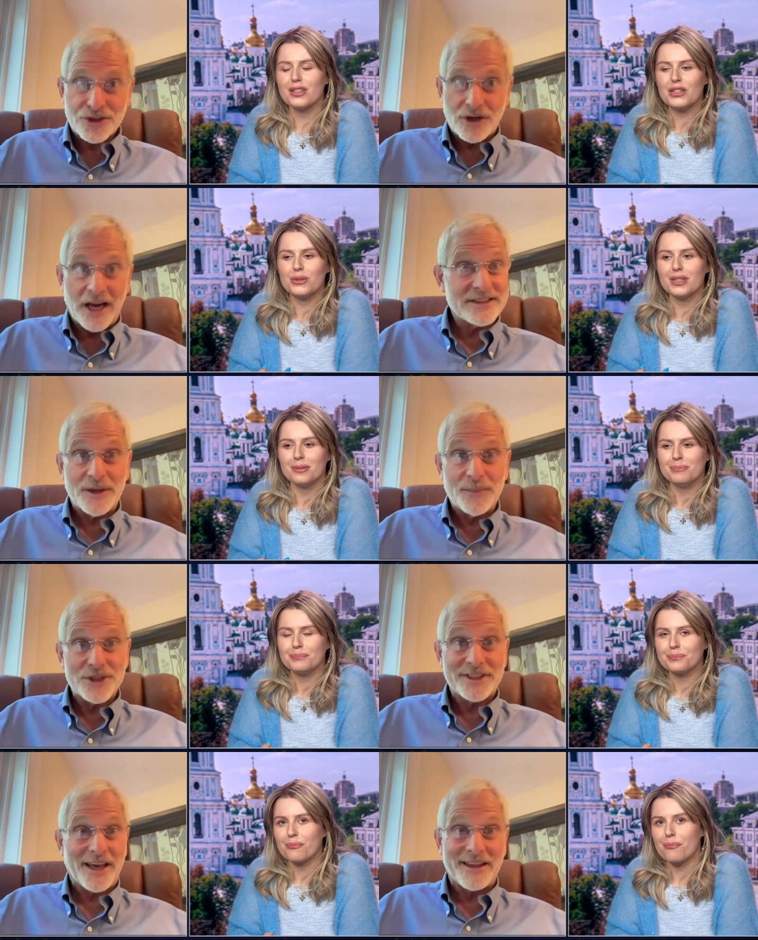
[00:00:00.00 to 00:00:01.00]
Speaker 1: I, I simply did.
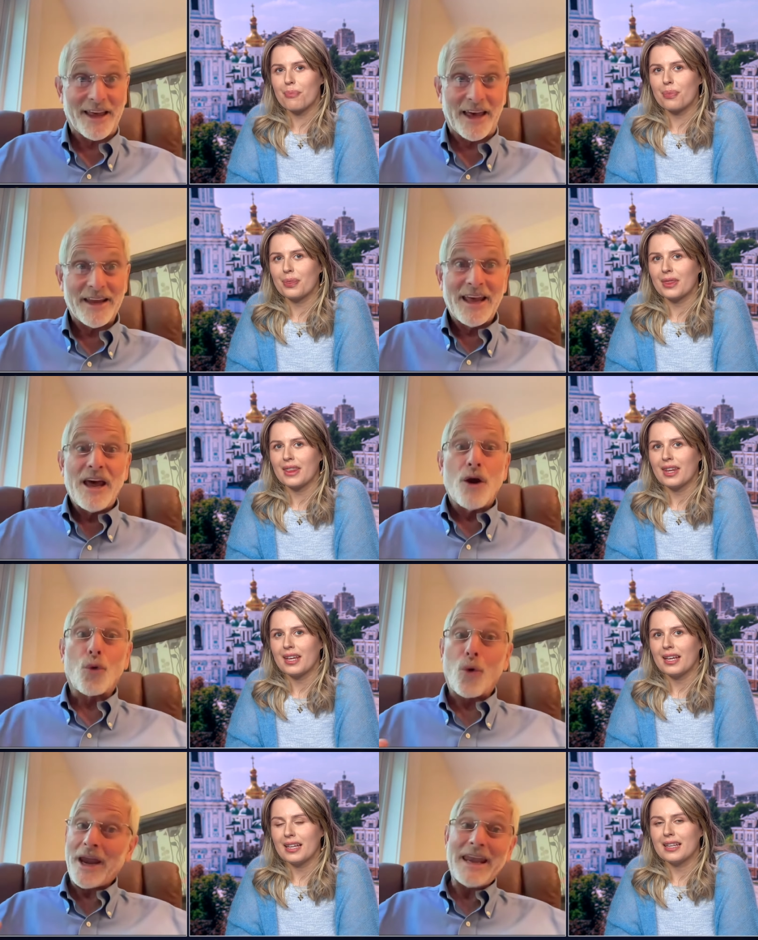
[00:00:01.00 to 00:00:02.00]
said that
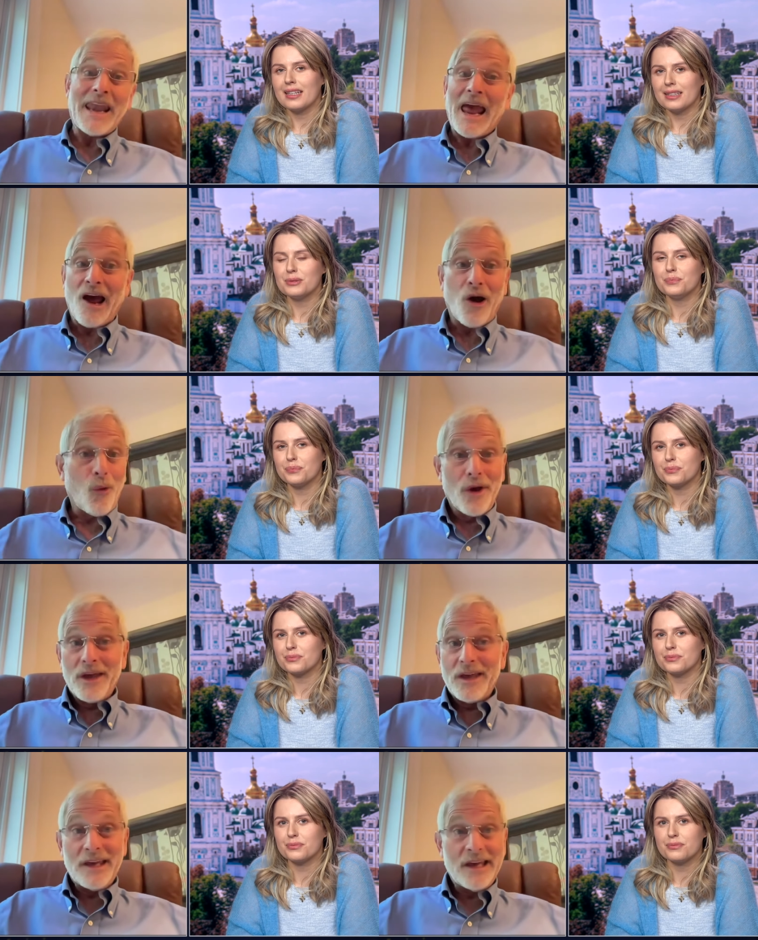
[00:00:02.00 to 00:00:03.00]
right now
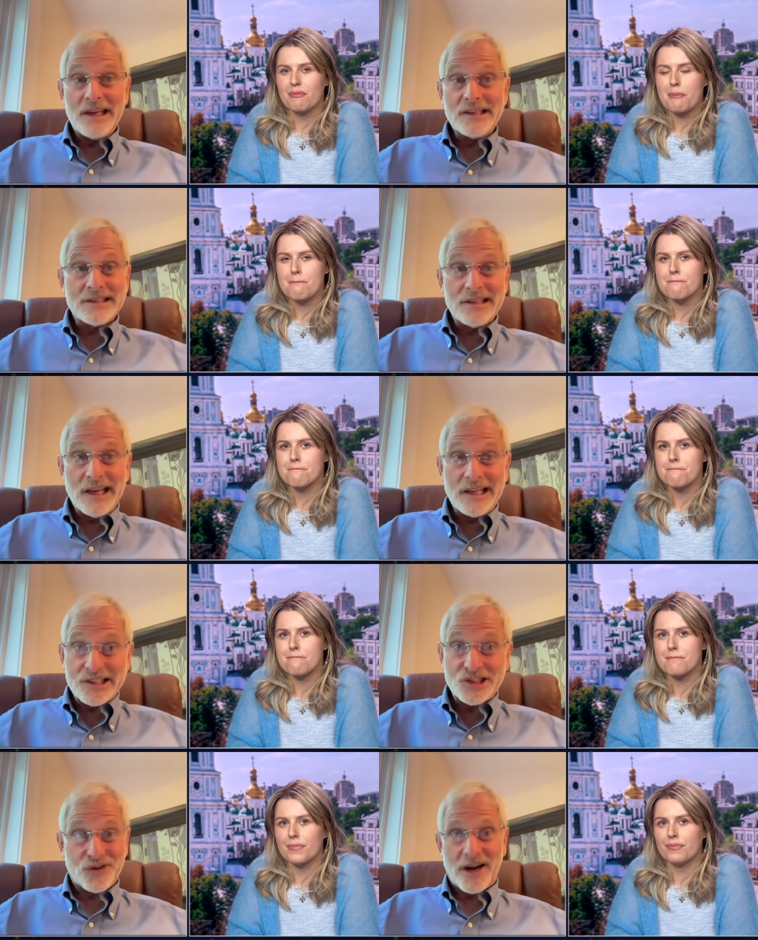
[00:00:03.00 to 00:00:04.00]
it is a
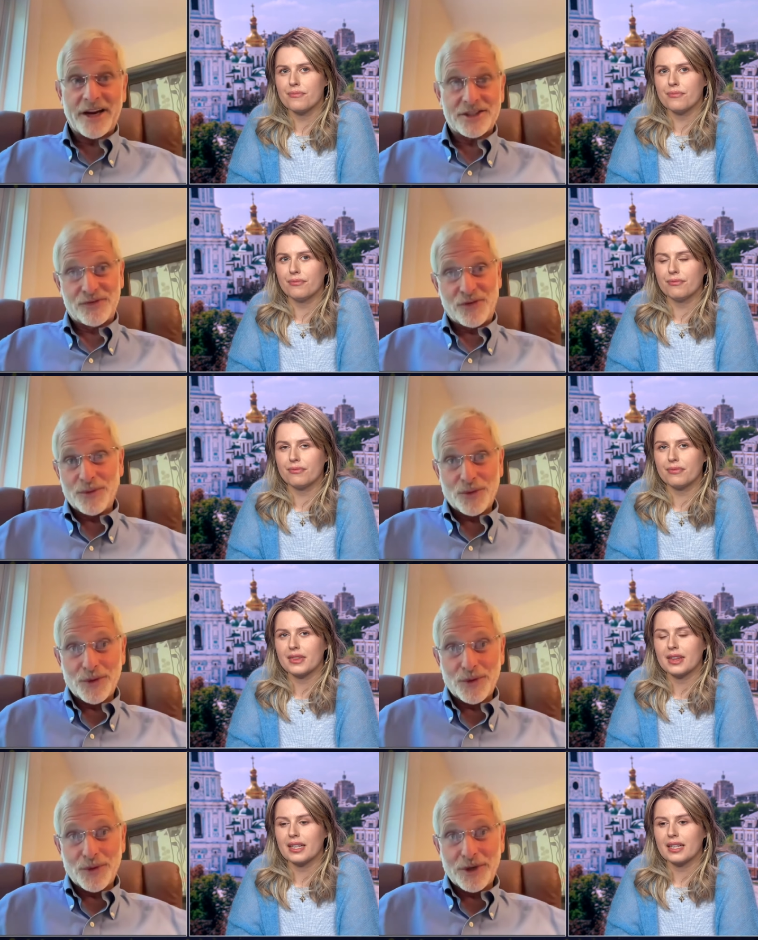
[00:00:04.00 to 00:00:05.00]
distraction from the real
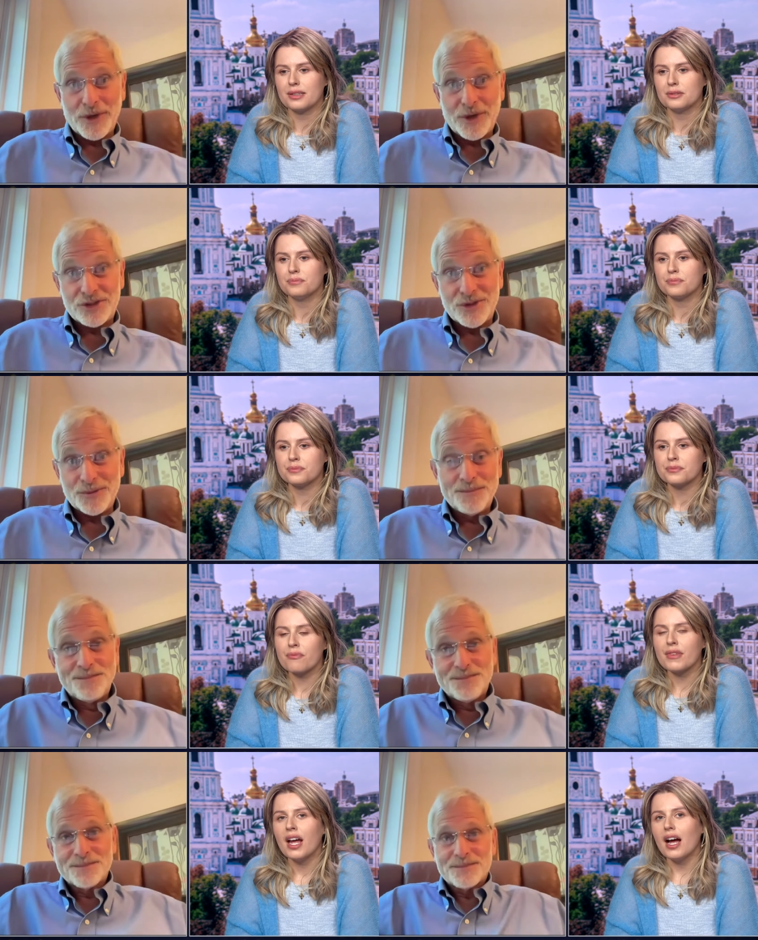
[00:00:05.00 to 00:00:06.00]
issue.
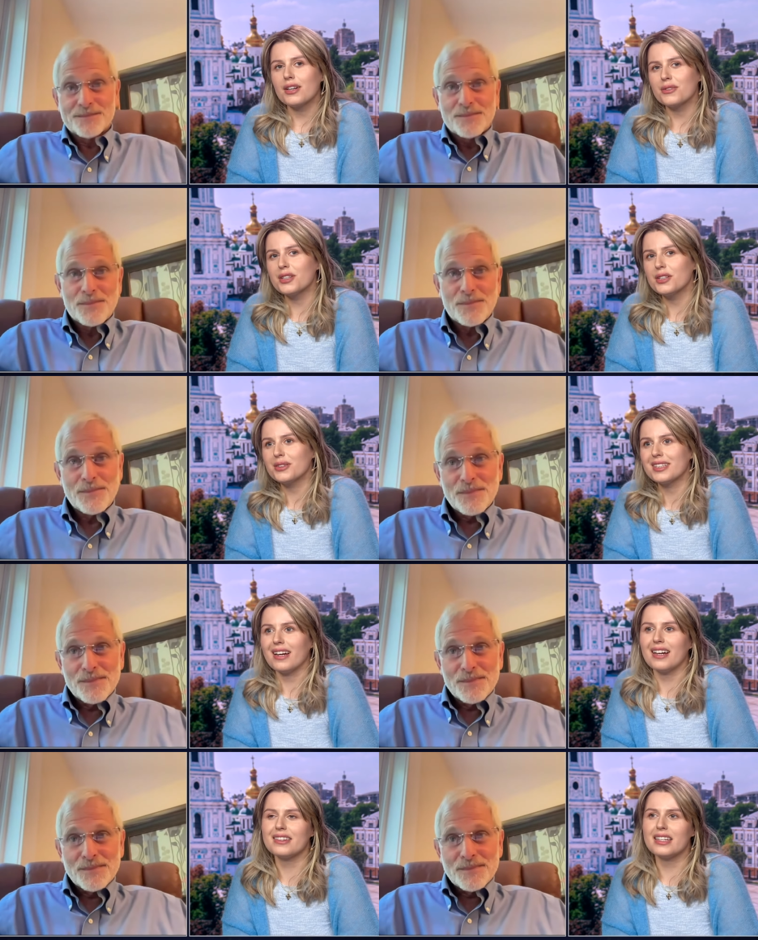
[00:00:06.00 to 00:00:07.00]
Speaker 2: I don't think you did.
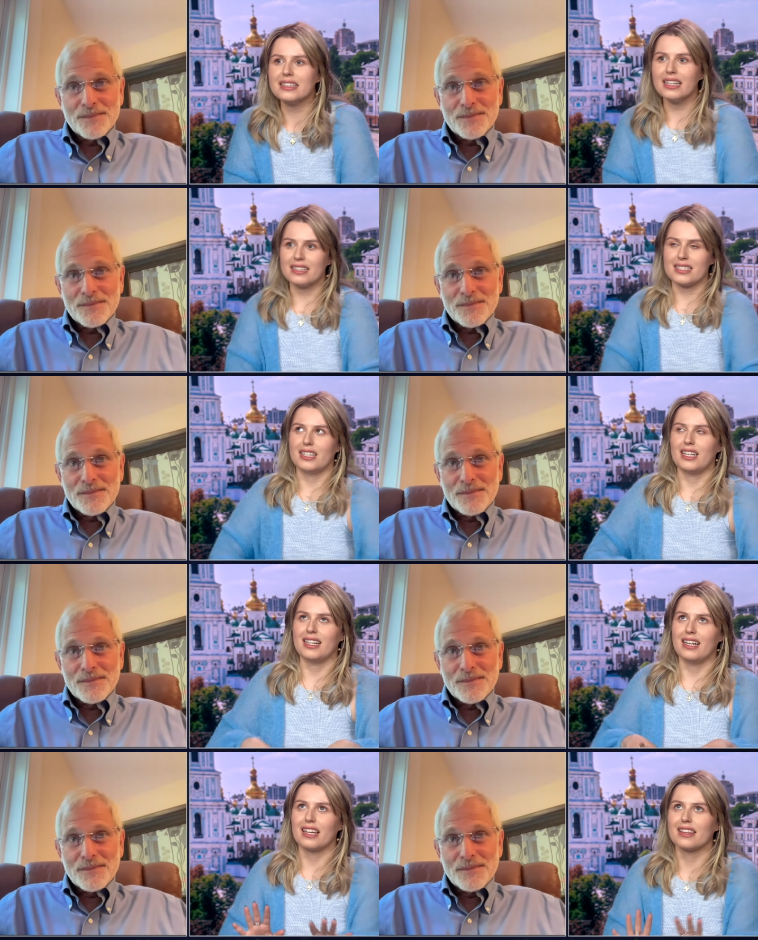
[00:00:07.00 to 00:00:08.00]
I think that
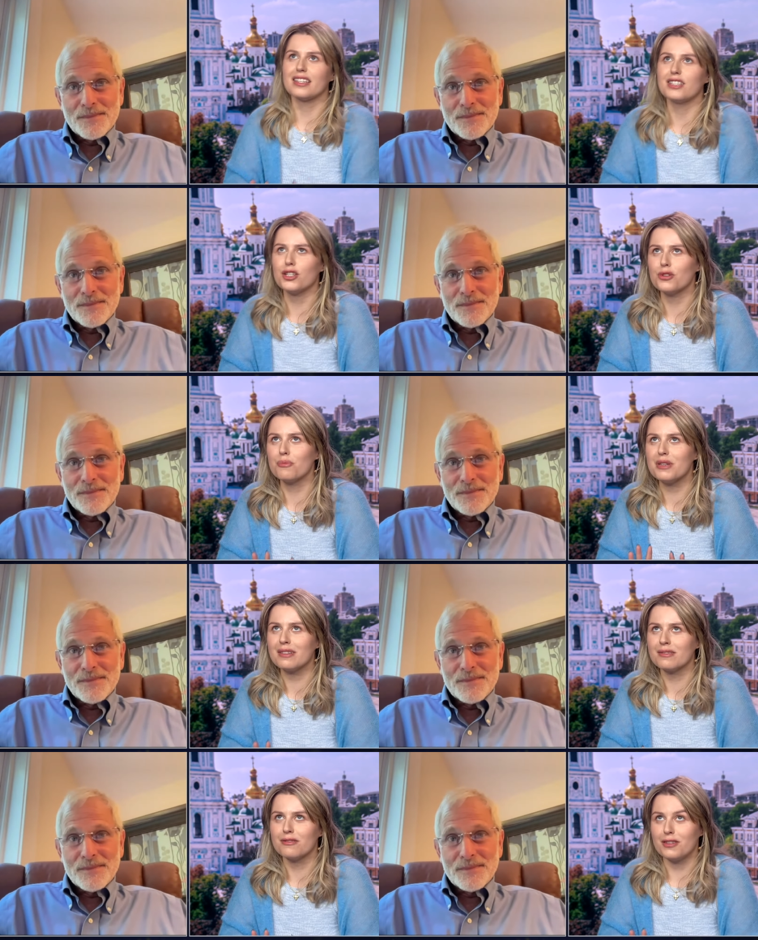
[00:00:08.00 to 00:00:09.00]
uh, I think that you
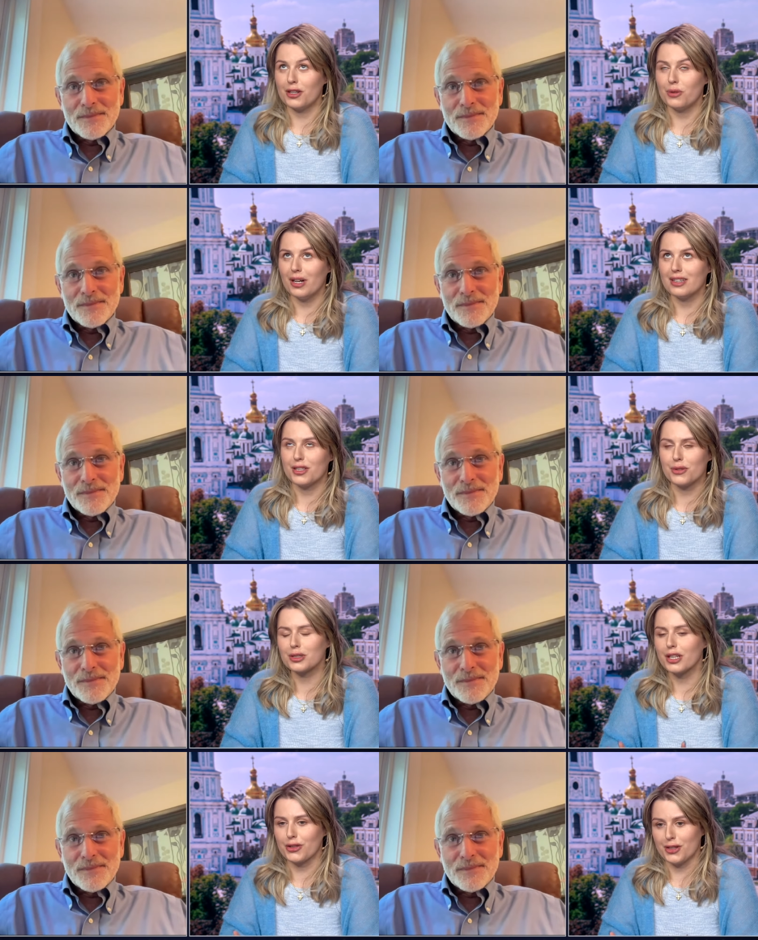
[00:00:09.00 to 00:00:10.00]
mean very well, and you
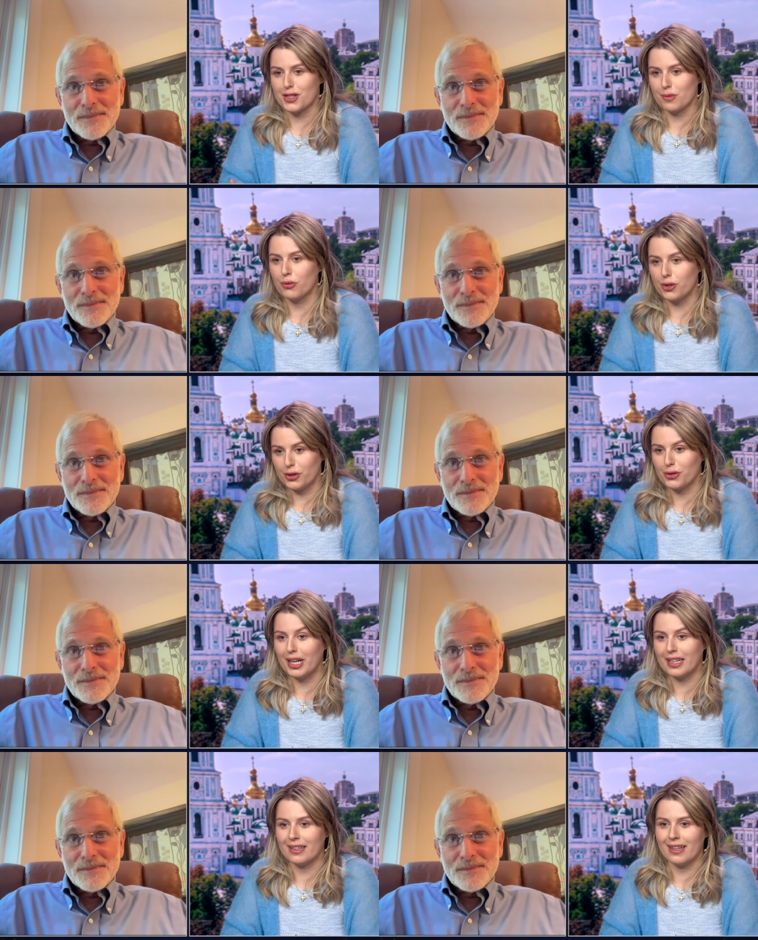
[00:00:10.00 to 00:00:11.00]
clearly support
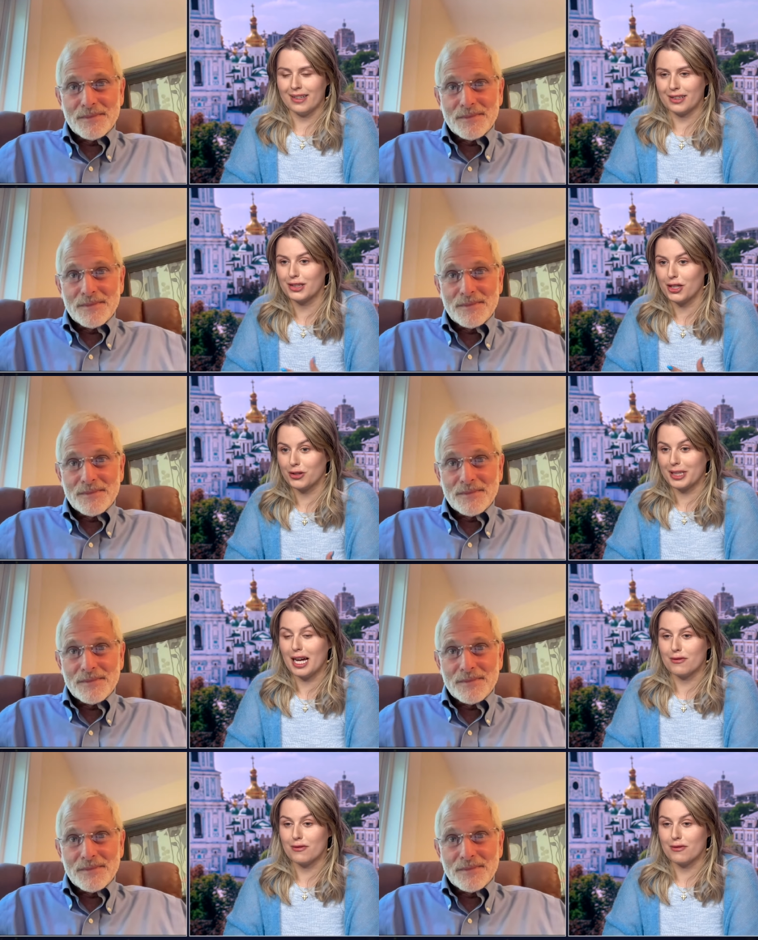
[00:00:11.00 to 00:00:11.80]
Ukraine and, and clearly have